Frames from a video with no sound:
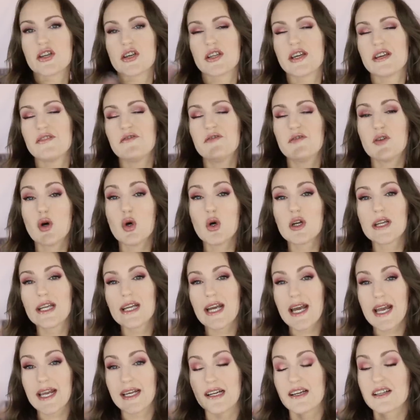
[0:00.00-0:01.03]
So they're
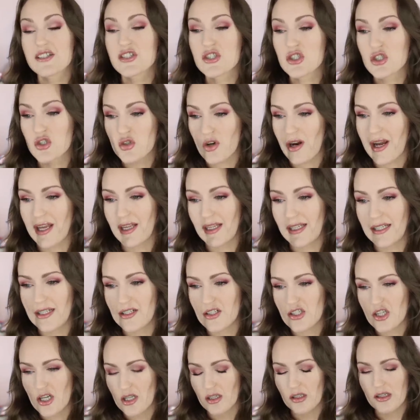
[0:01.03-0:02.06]
48
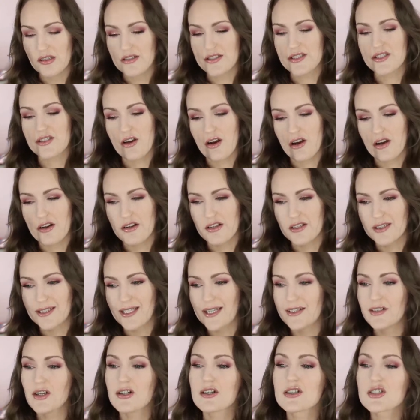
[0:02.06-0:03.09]
Australian dollars. So
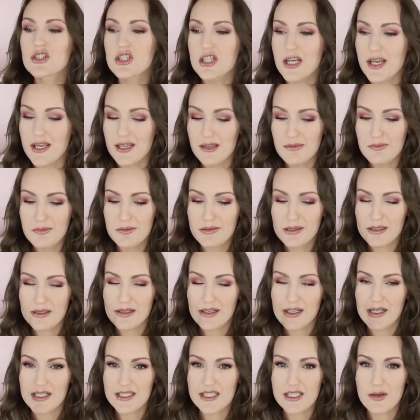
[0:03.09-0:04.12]
they're not cheap.
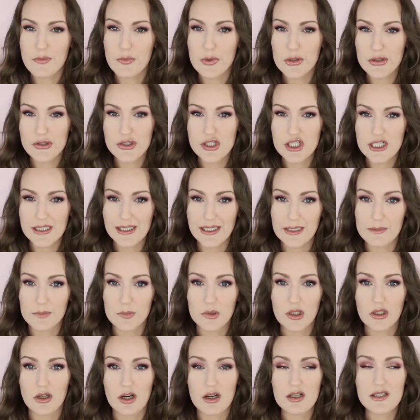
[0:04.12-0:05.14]
It's a bougie lip
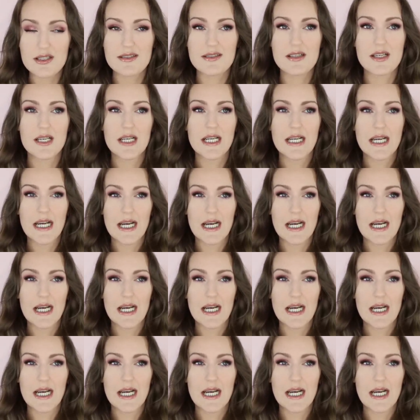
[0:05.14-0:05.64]
gloss.